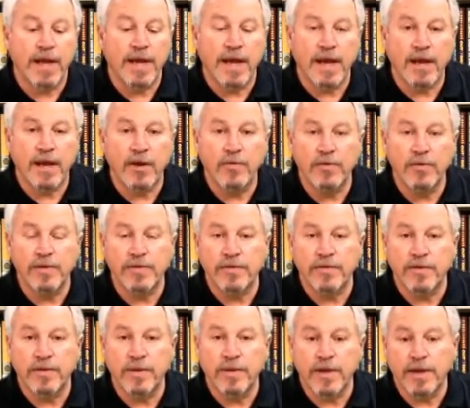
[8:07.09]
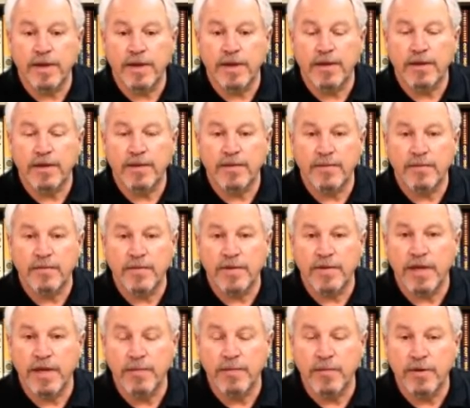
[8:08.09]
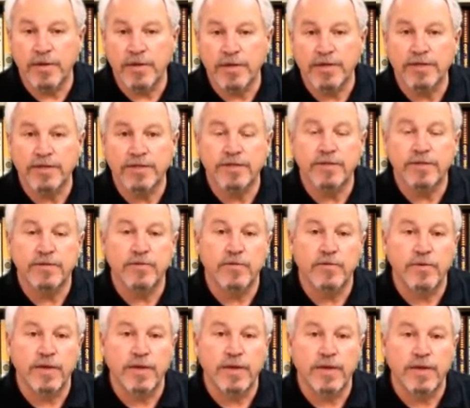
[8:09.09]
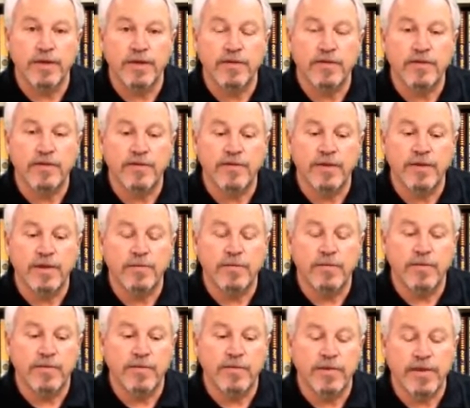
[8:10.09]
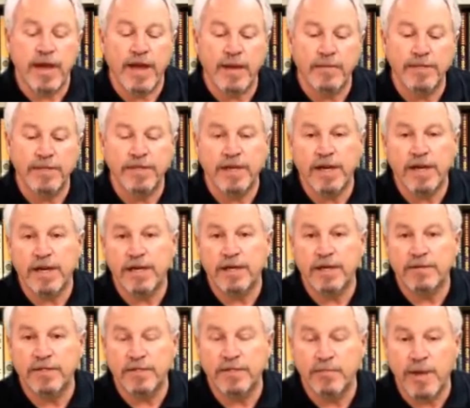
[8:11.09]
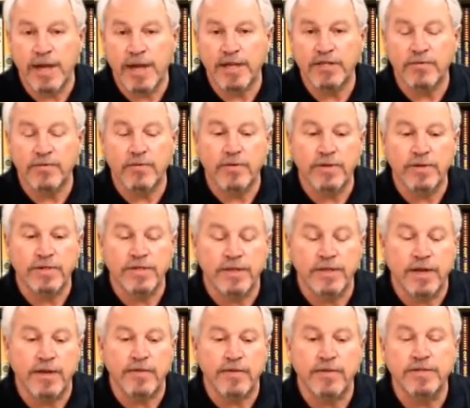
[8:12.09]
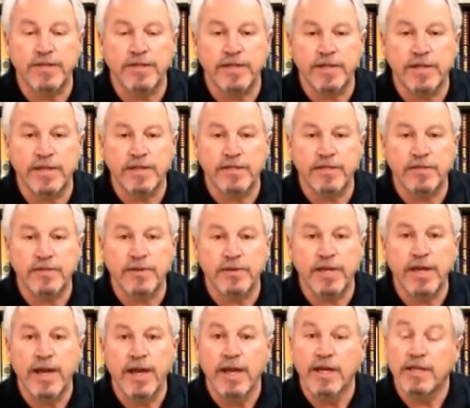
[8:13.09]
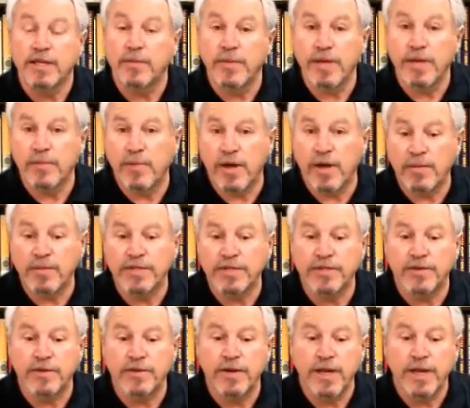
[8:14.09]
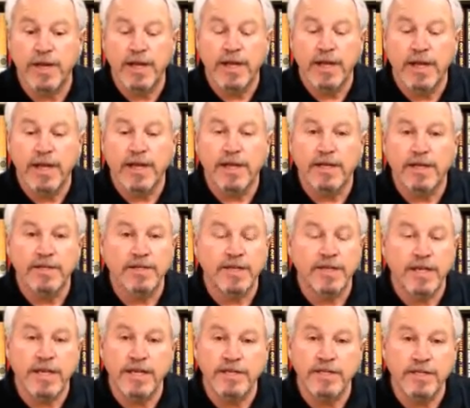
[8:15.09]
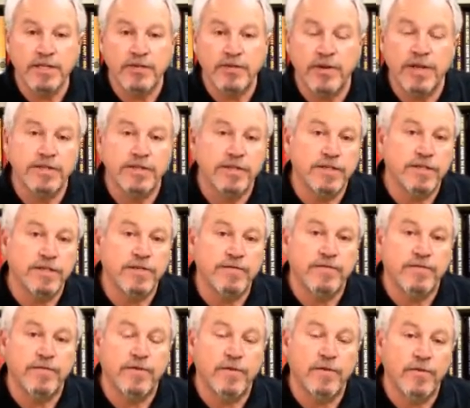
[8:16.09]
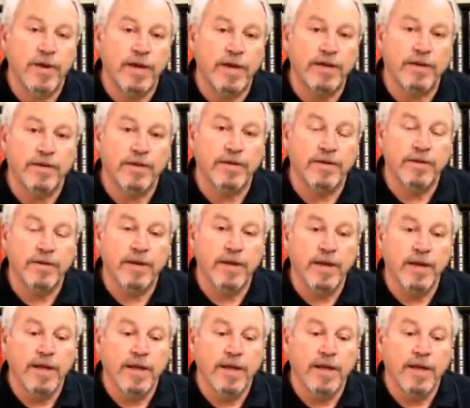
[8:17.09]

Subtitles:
Now with ebooks, with Amazon, Smashwords, and others in the industry, to be a publisher is an easy transition for a writer